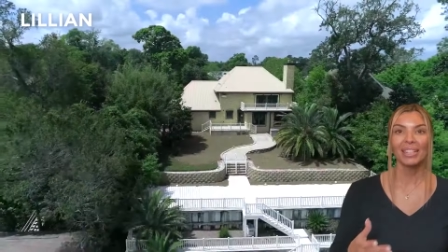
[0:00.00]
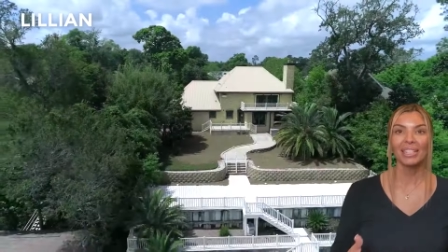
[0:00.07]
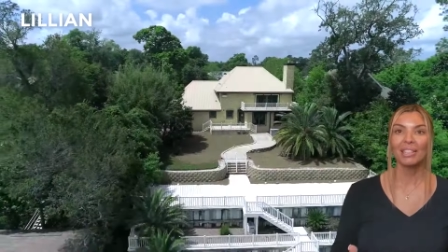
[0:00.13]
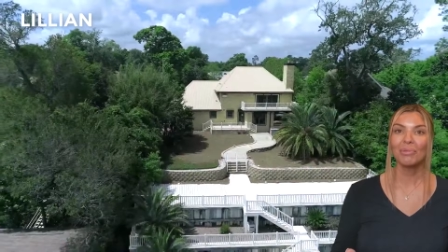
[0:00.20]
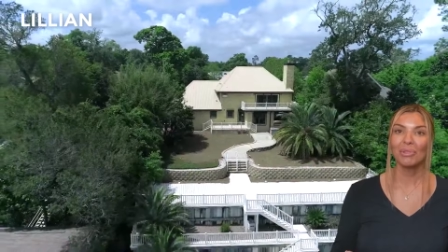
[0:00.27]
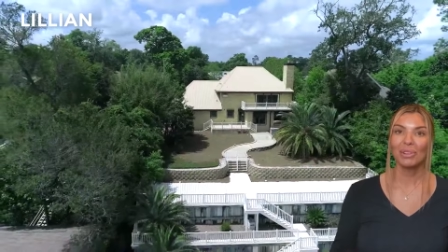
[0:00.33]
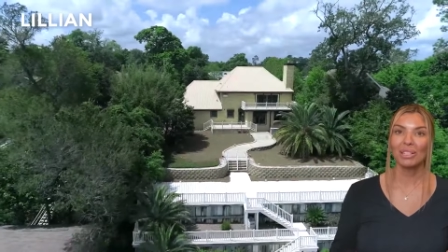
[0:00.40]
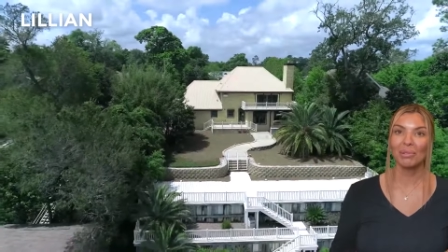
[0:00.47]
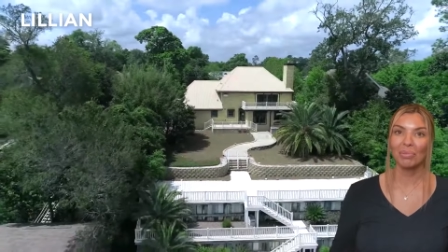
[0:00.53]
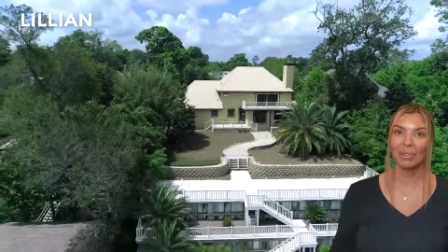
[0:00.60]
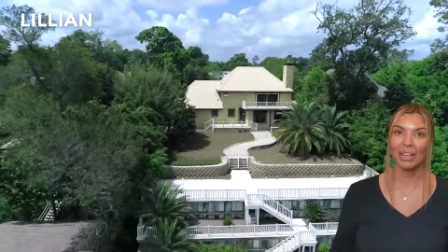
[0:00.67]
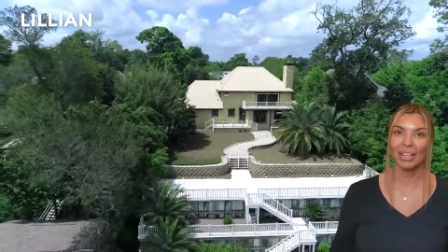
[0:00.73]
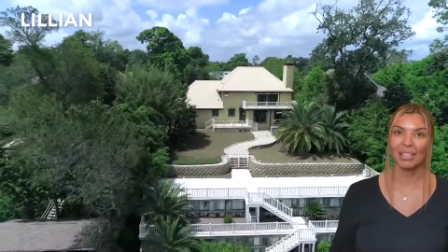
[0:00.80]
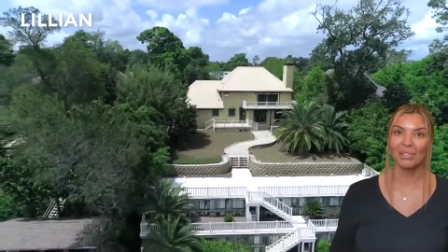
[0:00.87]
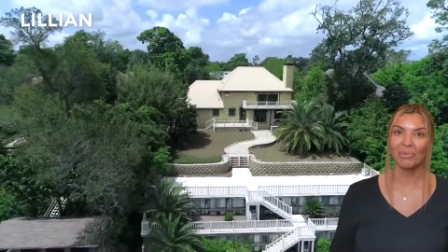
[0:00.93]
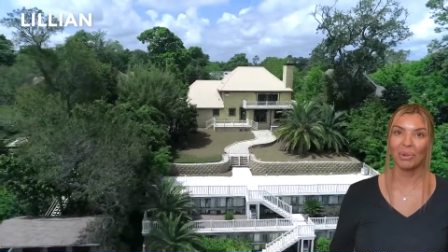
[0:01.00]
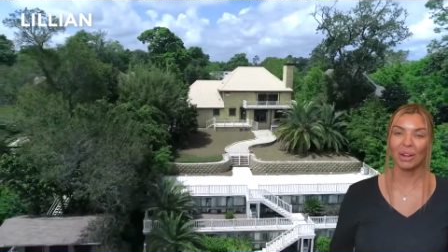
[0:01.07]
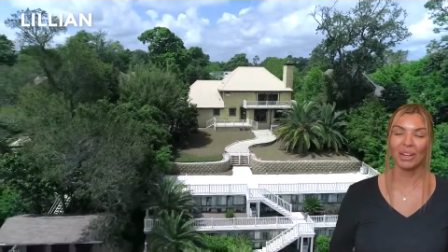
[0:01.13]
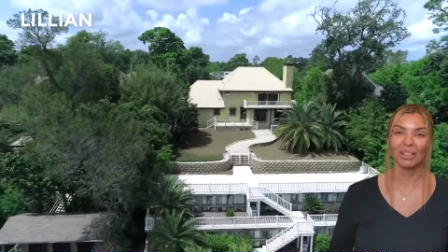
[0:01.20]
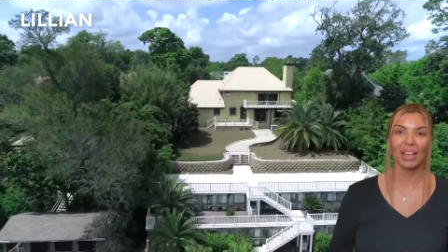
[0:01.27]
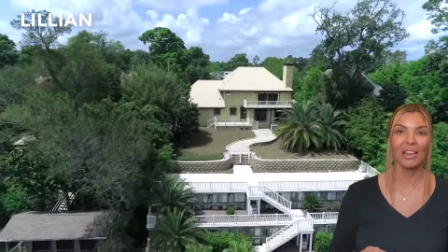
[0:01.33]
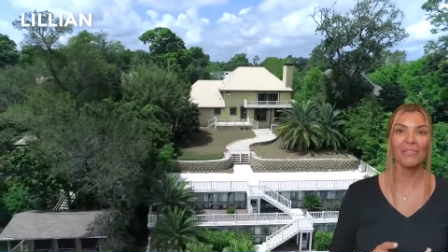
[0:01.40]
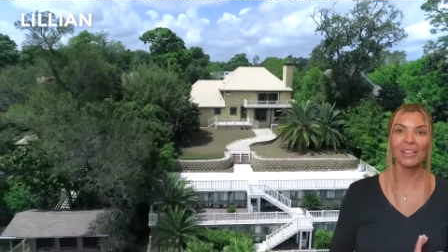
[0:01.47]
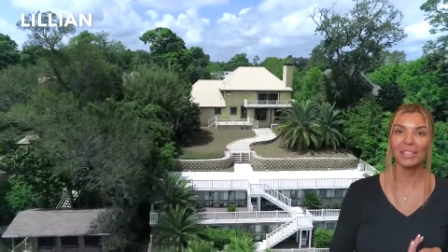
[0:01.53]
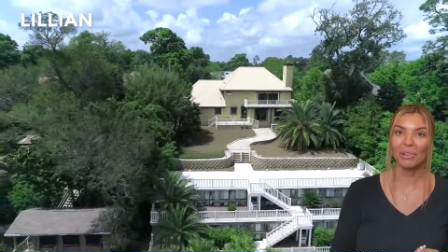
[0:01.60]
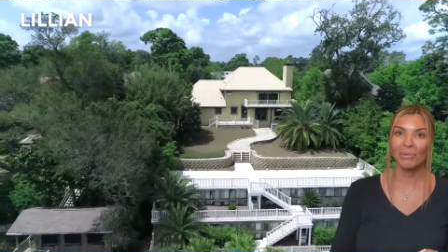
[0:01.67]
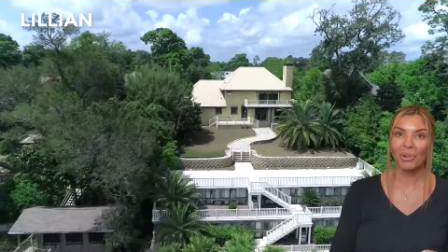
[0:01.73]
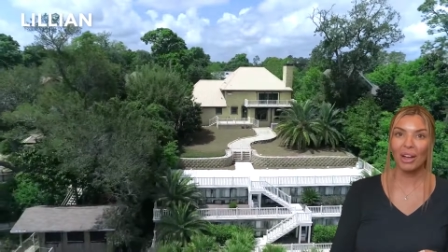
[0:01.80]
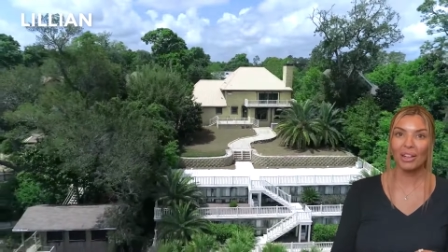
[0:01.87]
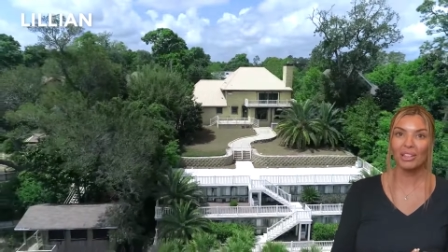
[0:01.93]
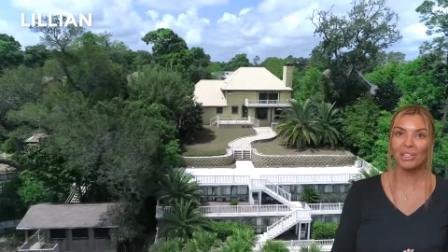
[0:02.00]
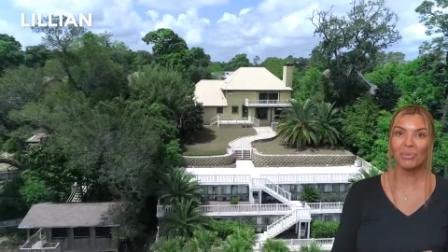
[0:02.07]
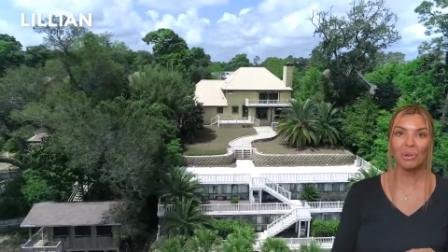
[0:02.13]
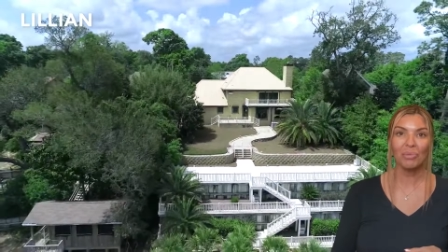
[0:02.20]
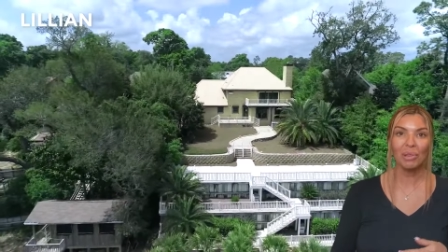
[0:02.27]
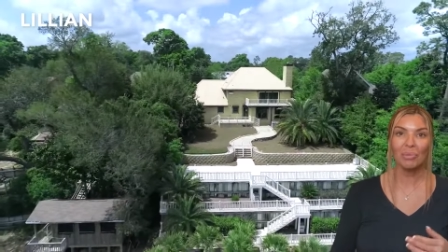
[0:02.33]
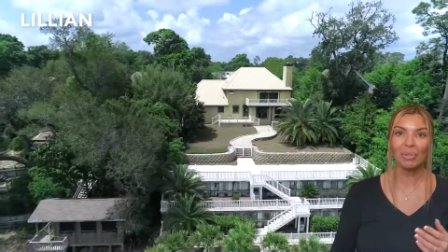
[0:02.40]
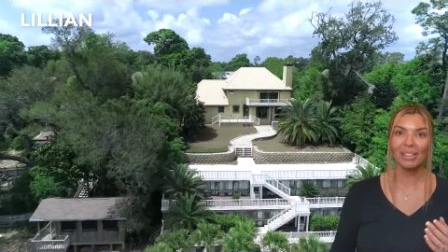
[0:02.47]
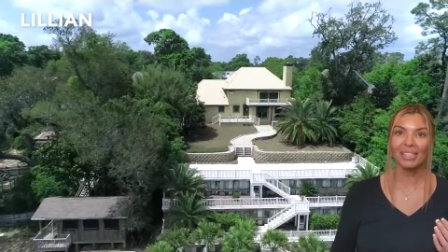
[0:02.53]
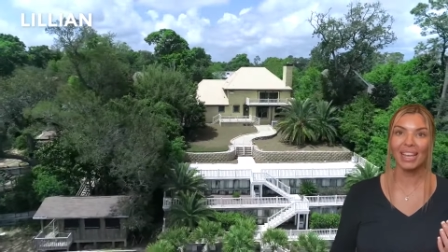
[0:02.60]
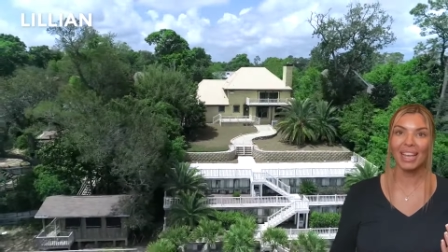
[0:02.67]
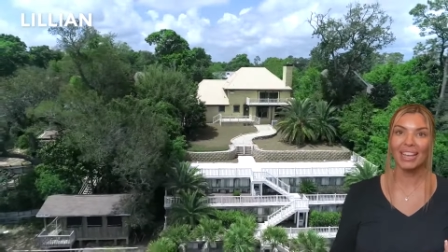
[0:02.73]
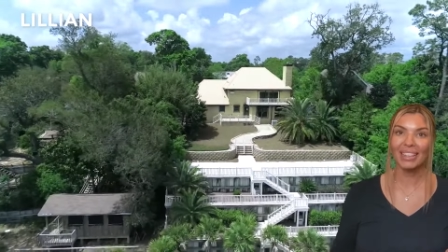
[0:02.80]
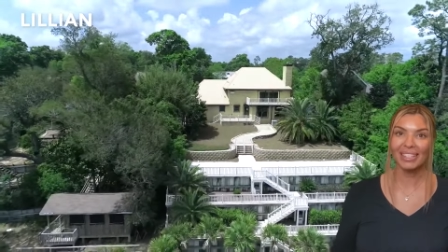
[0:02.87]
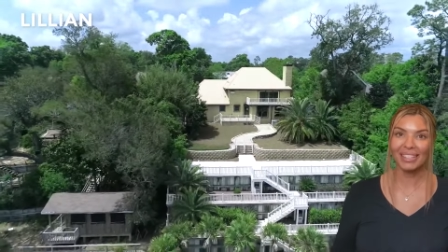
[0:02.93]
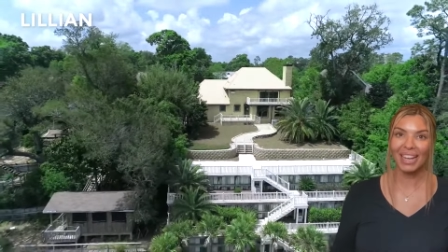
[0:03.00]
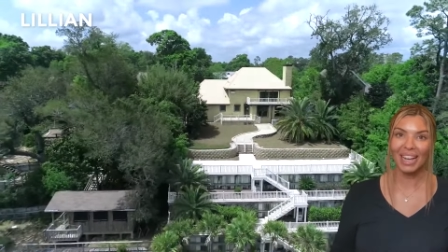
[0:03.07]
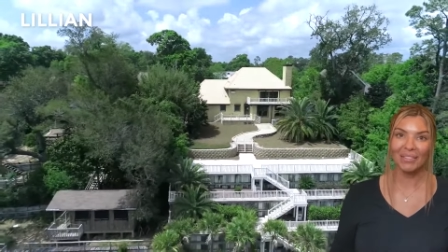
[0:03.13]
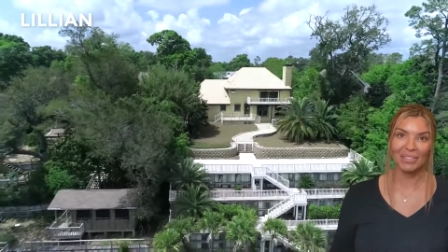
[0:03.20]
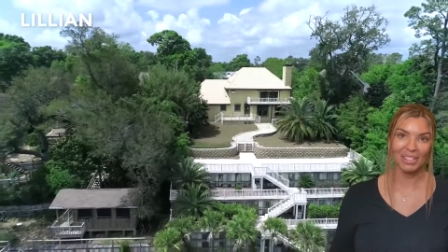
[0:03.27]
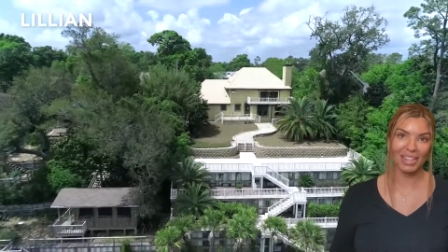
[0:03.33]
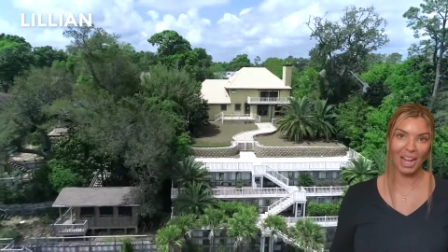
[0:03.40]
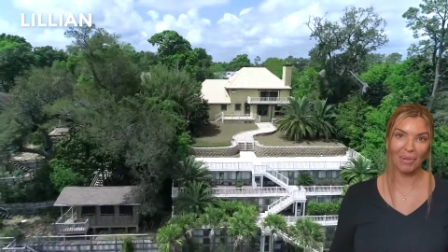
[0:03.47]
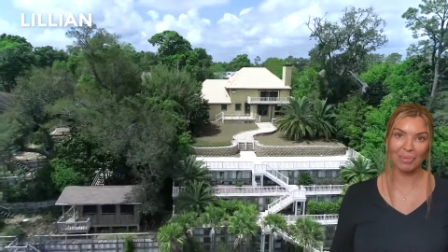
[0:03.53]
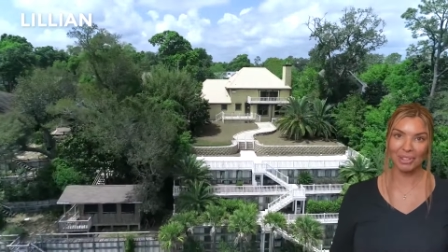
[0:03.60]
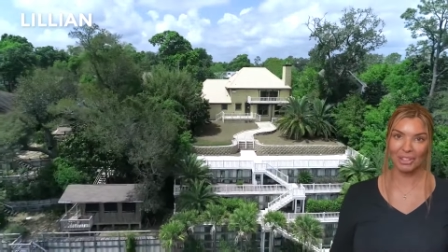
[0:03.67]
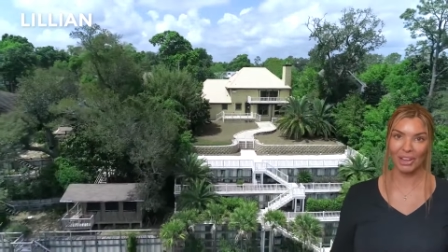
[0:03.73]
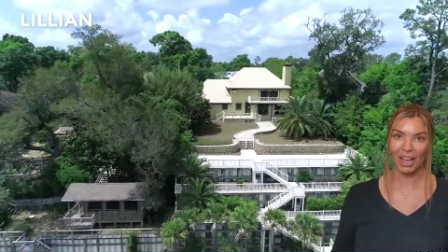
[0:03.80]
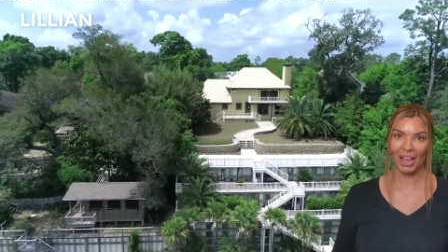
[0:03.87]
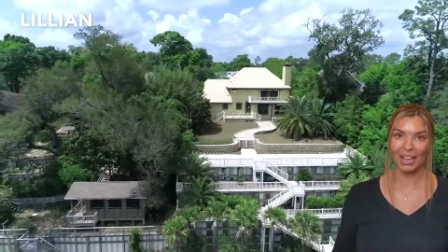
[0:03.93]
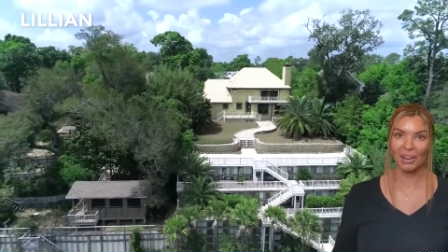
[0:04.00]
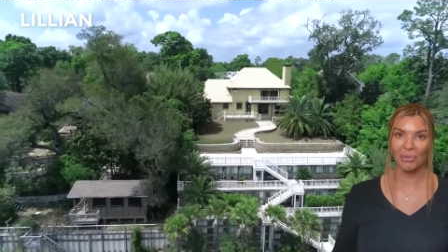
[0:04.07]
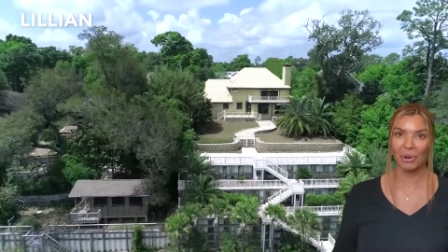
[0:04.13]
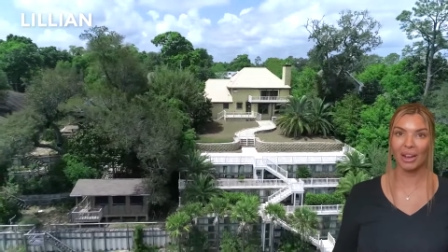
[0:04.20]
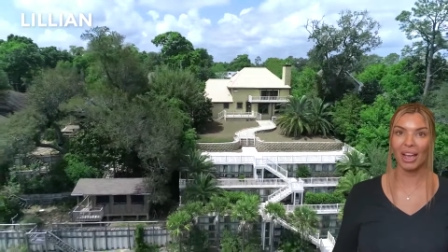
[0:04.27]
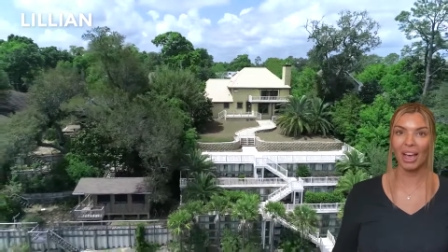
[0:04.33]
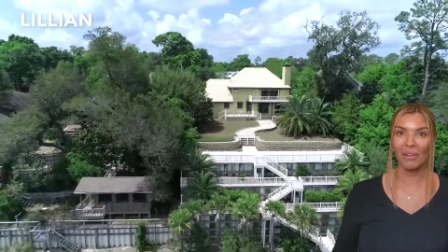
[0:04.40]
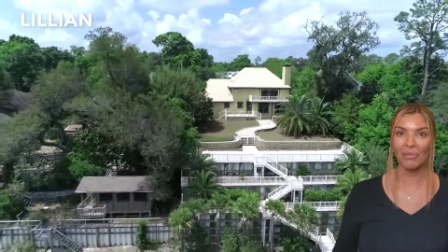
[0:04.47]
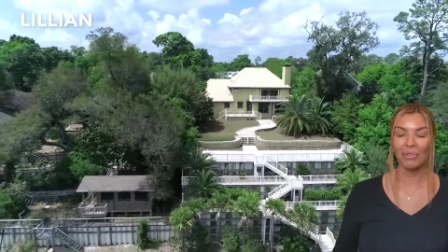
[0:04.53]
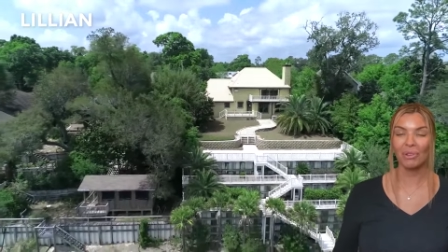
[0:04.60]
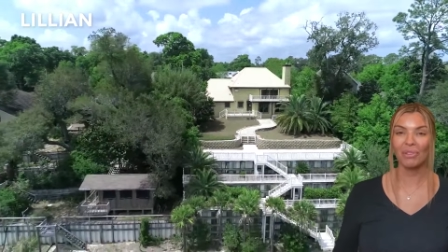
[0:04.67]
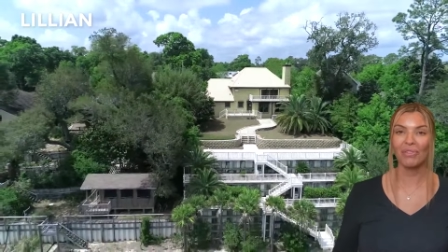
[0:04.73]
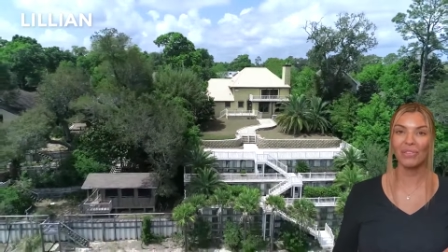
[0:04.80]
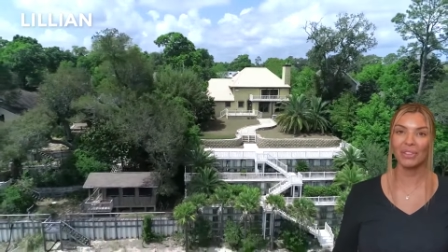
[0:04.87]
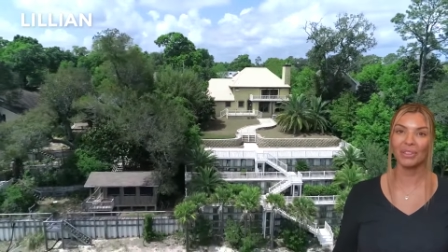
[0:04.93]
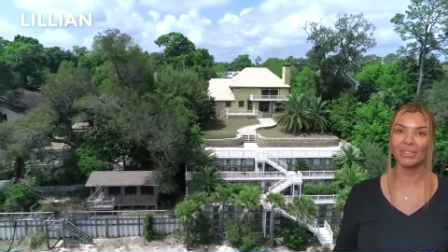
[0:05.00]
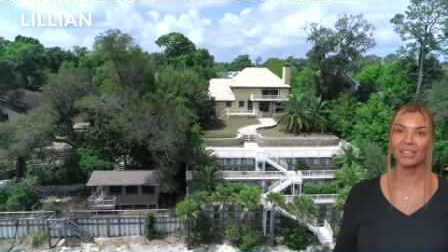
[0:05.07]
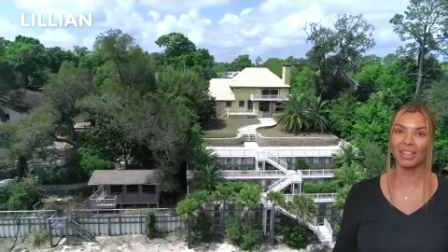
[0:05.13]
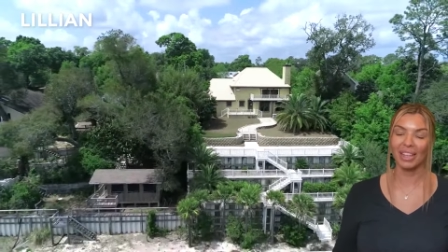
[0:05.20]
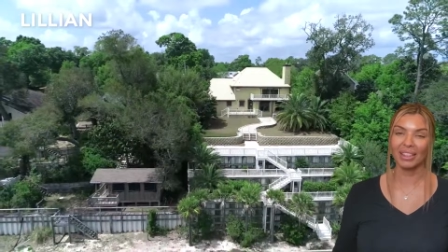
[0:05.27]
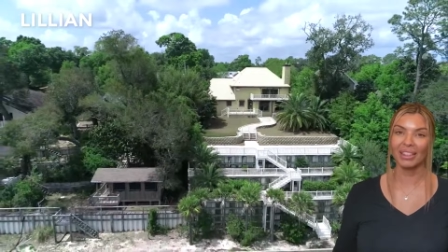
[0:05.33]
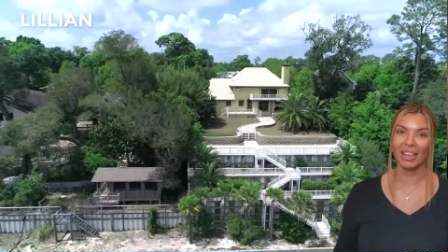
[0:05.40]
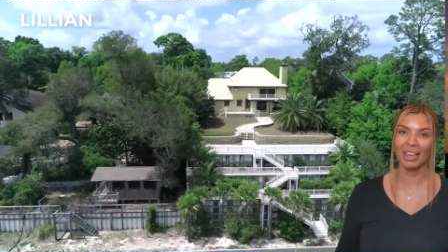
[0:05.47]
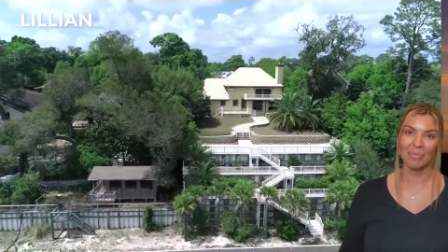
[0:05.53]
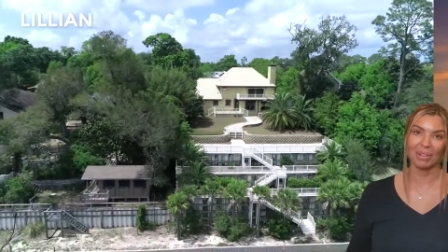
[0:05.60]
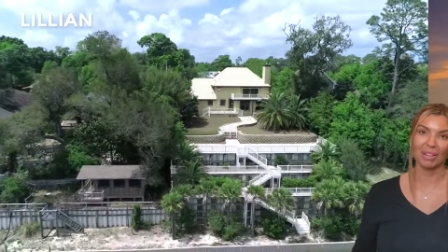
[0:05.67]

this community is a place where life isn't rushed, where people take the time to stop and chat, and where everyone feels like they